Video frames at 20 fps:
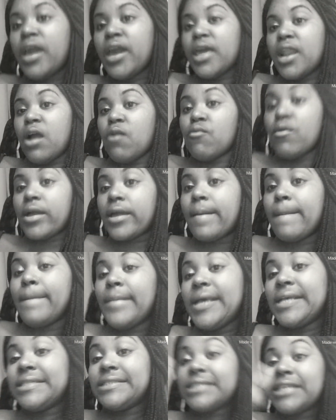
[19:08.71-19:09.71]
And I
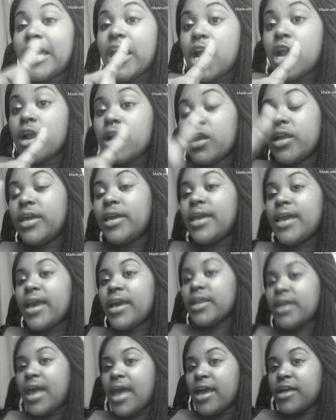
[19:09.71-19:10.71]
recommend scary
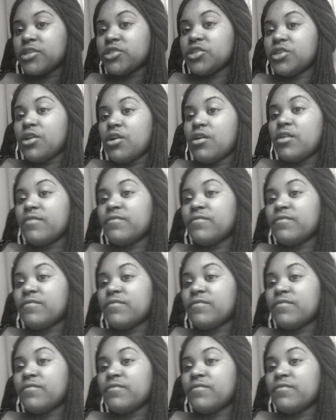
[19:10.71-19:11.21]
and action, y'all.